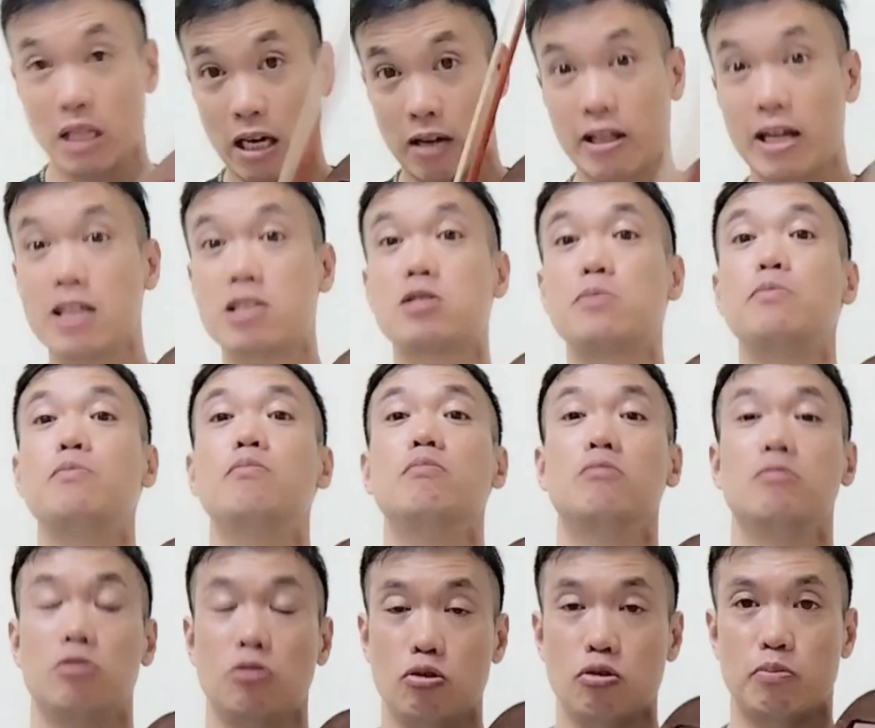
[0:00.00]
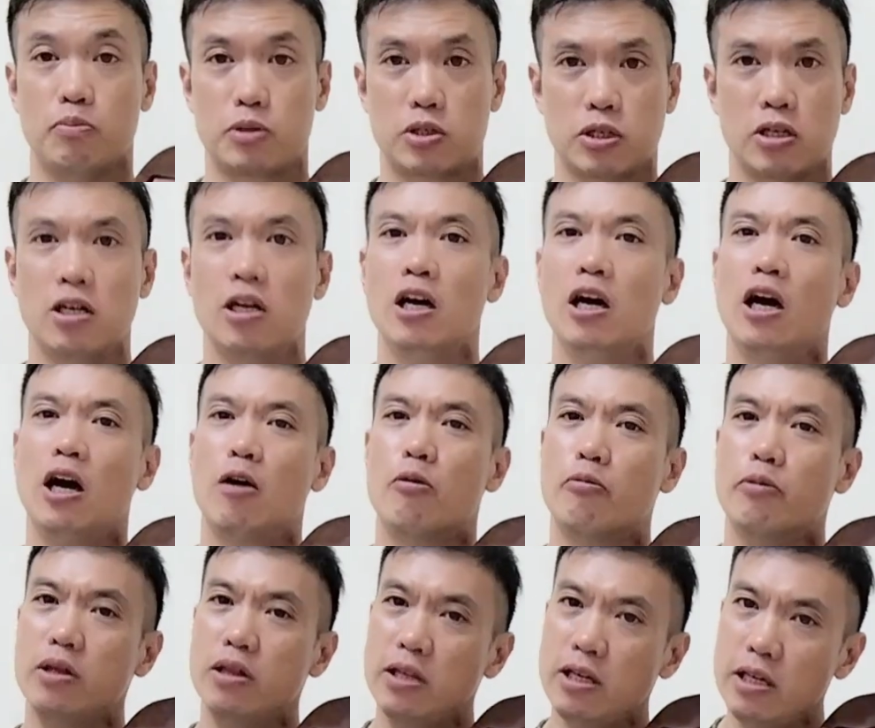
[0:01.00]
Now that's loops.
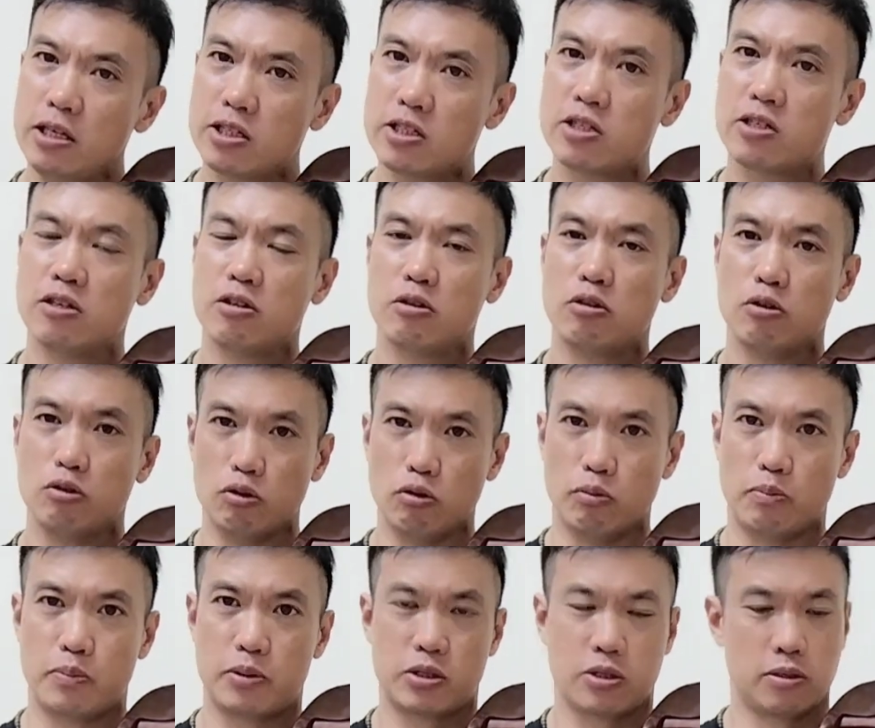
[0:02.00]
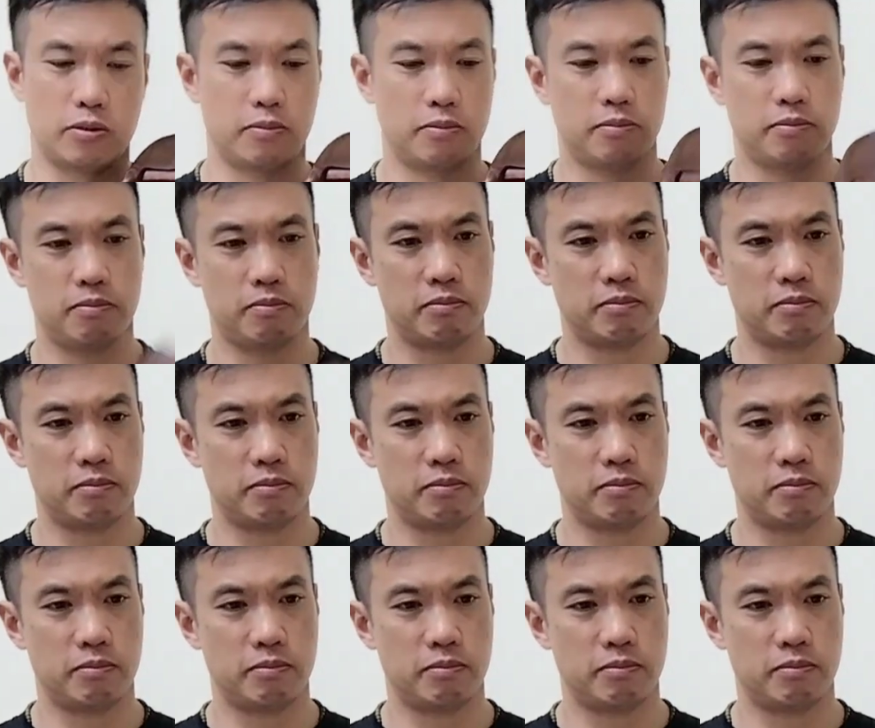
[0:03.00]
Released loops